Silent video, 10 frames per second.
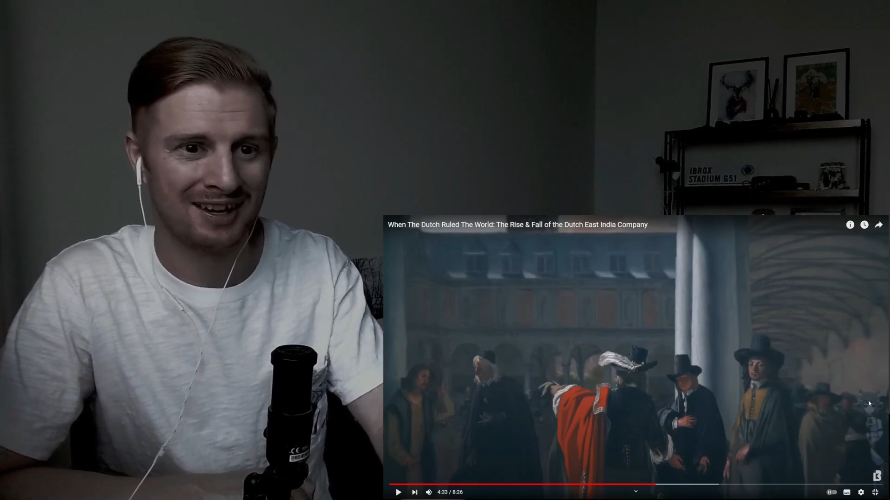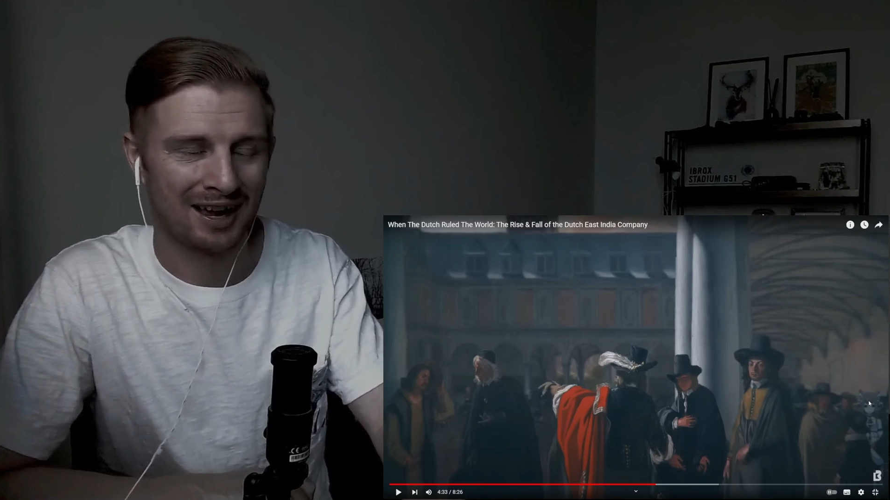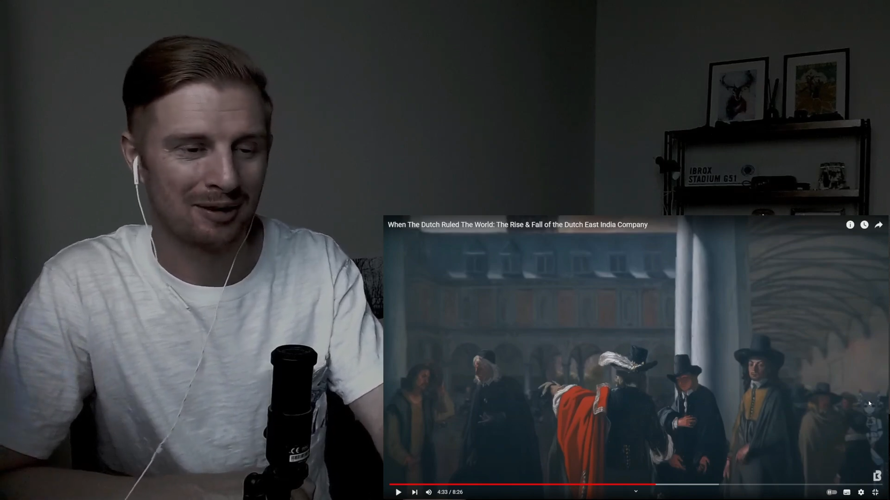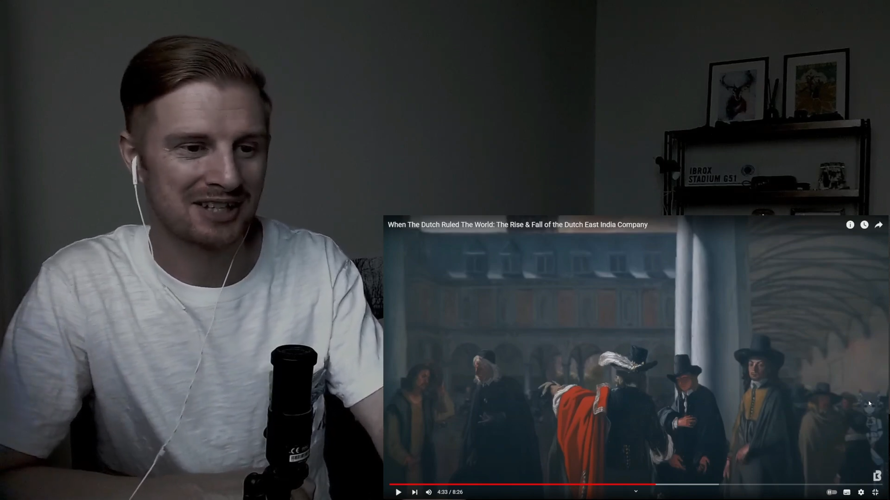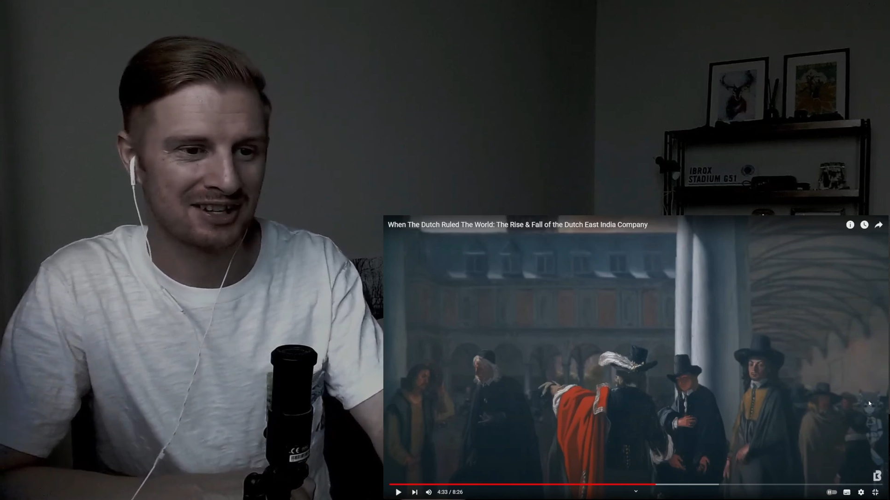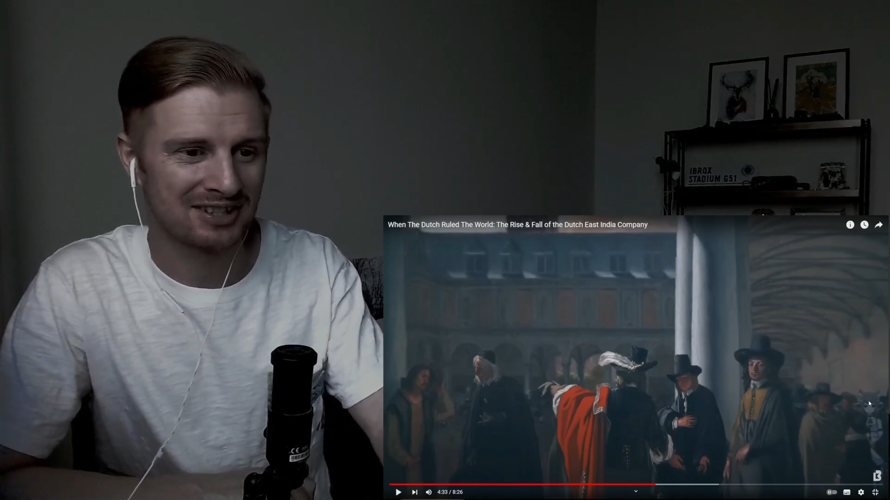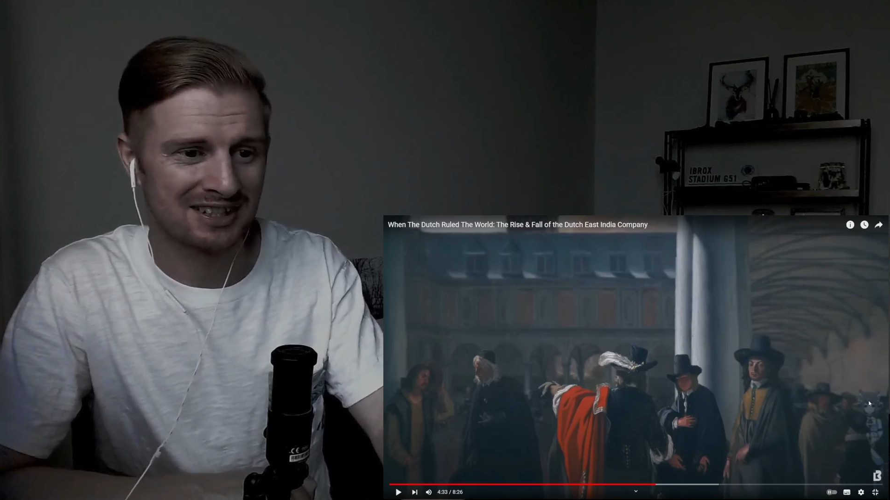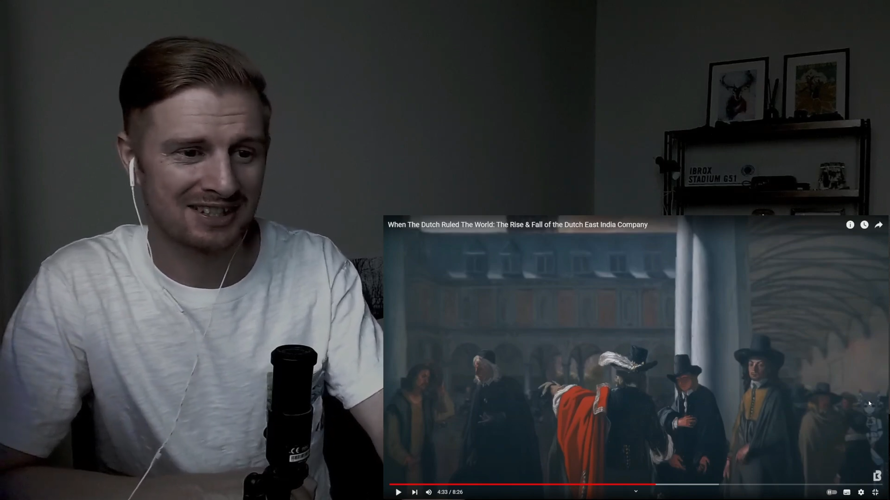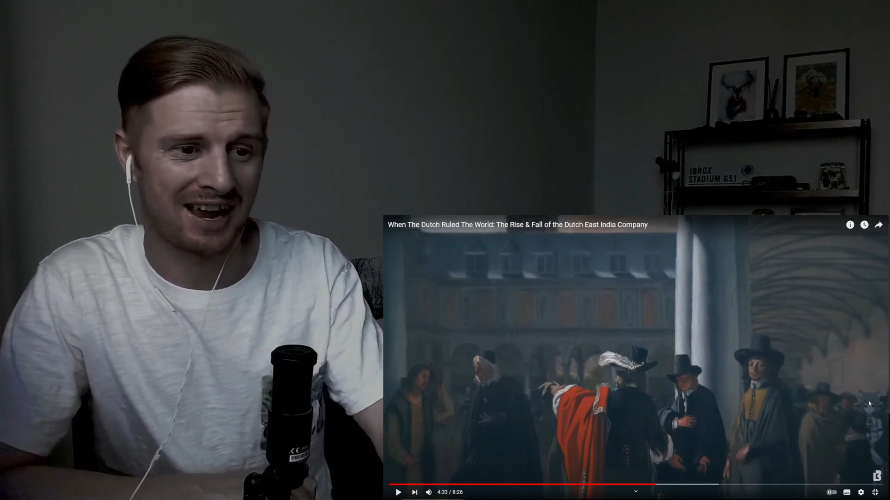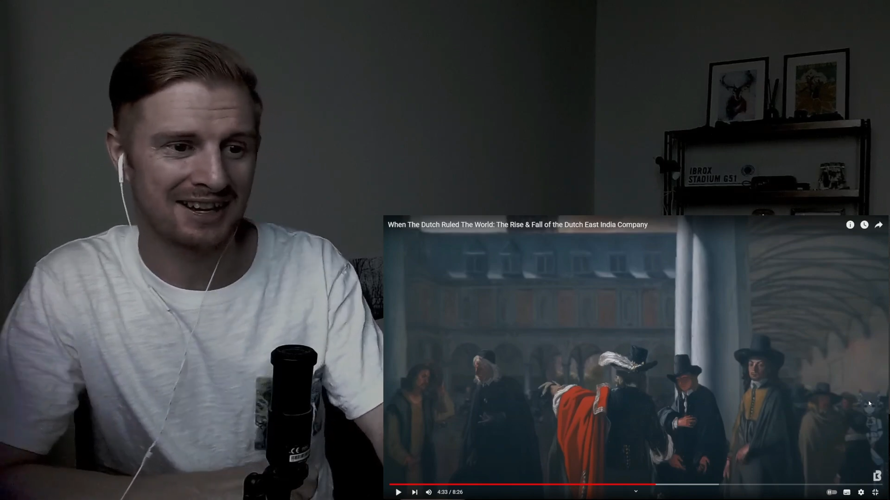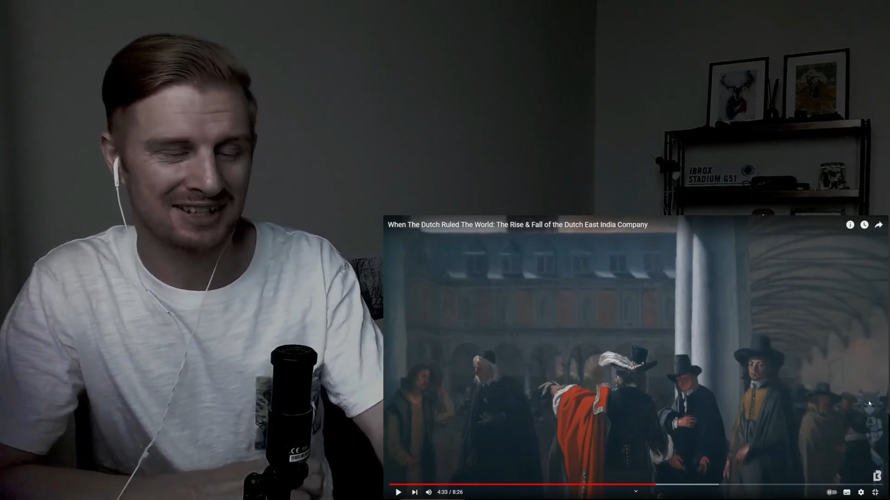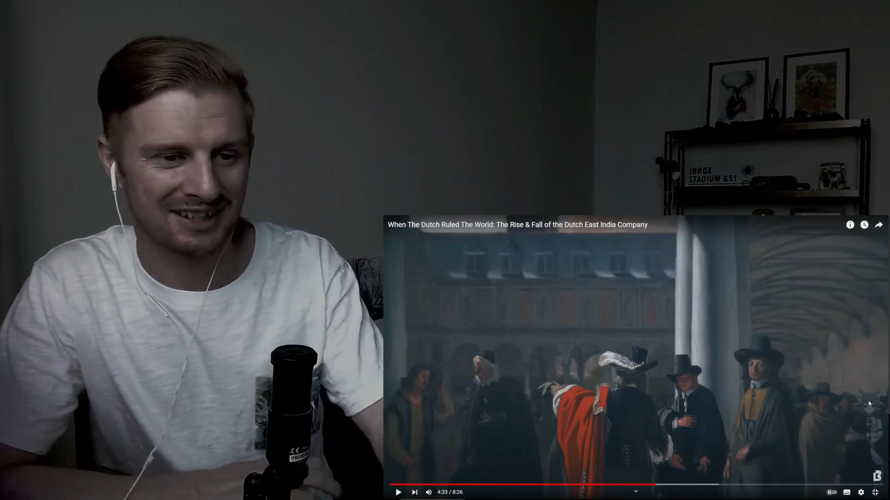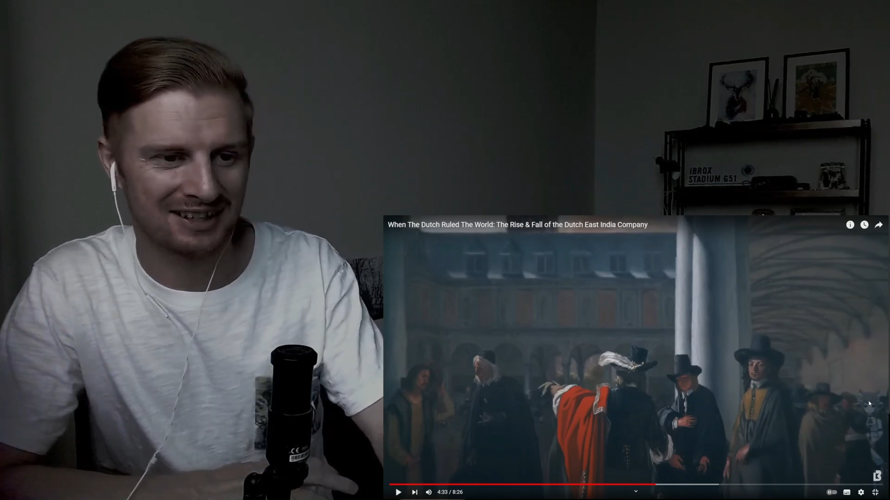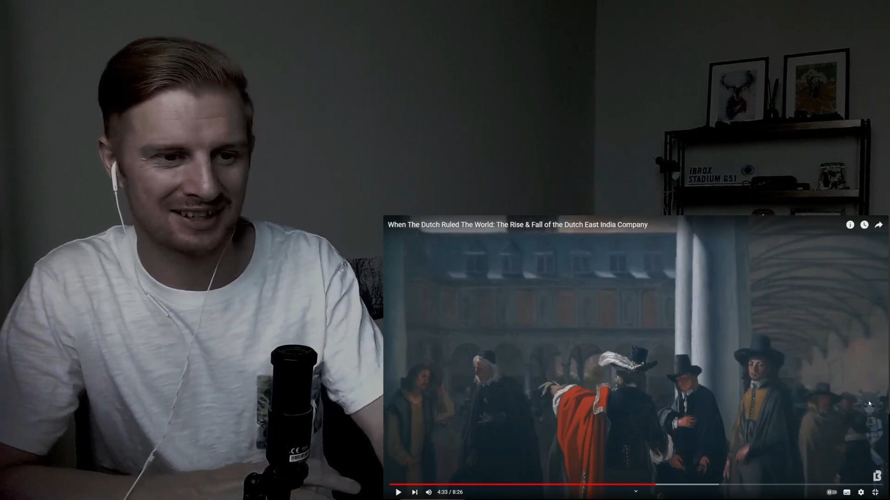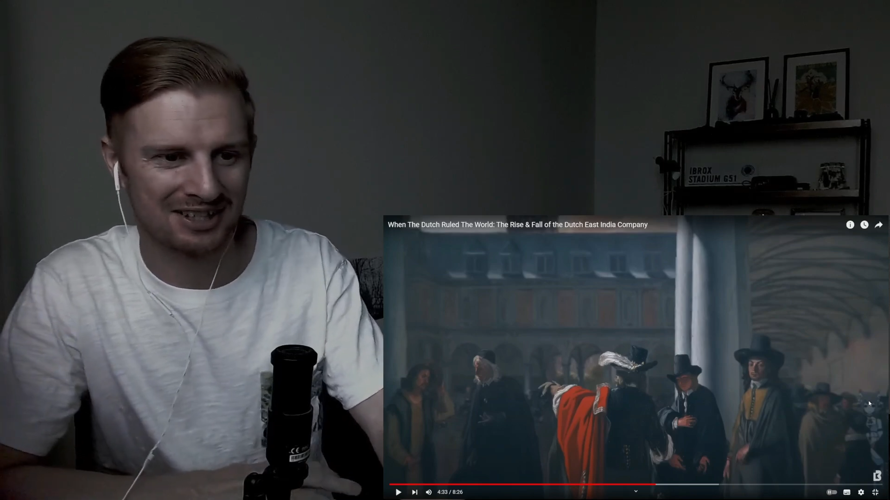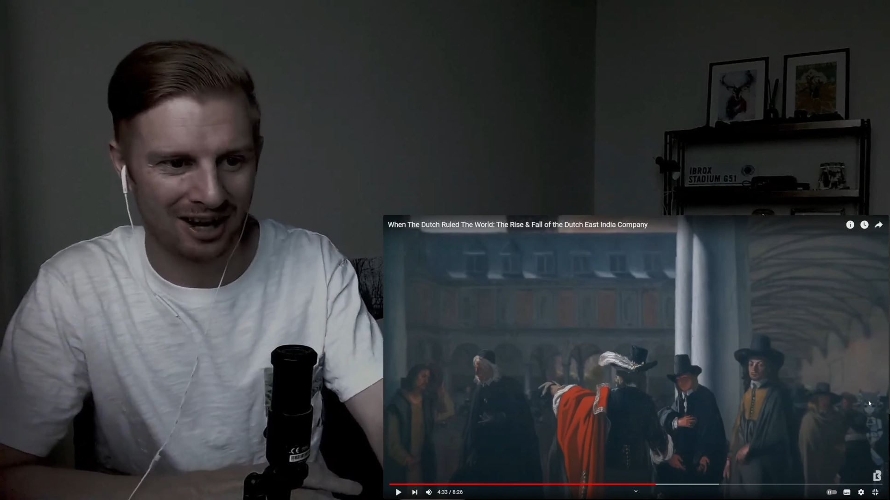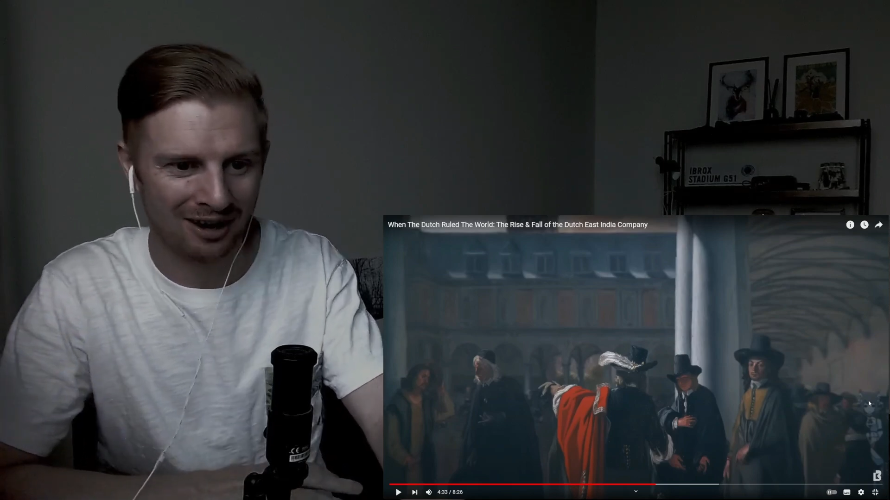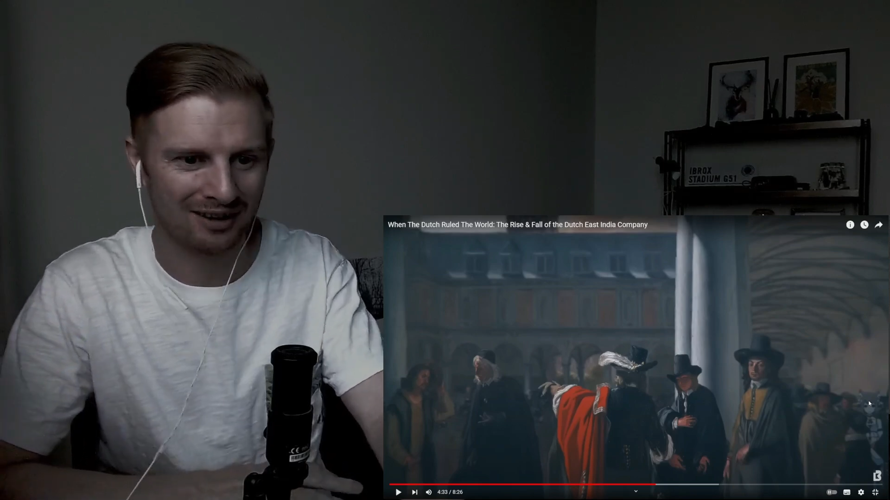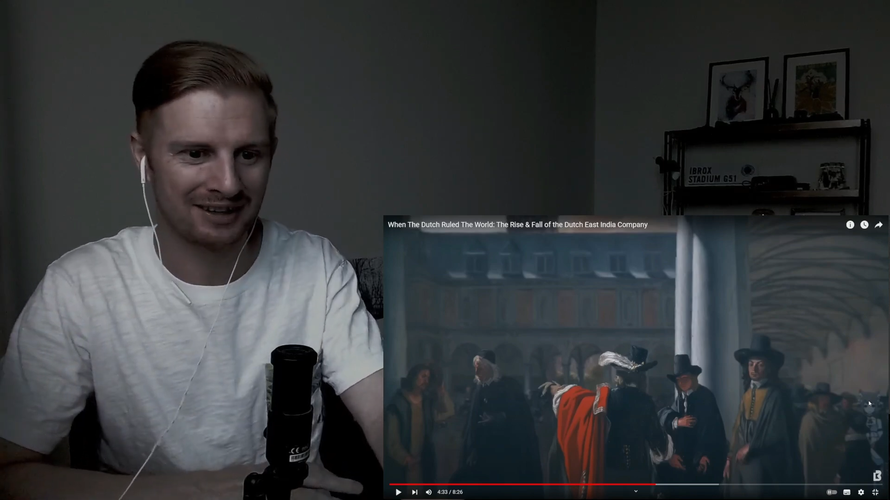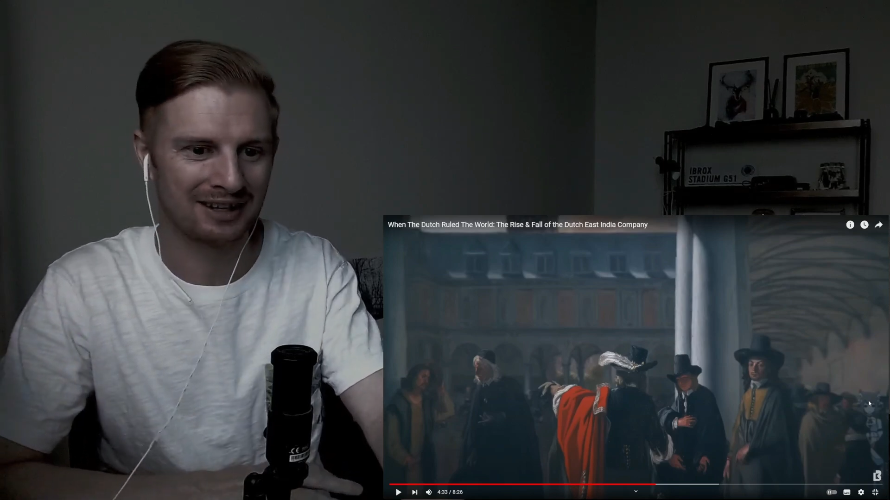I was asking at the start, like,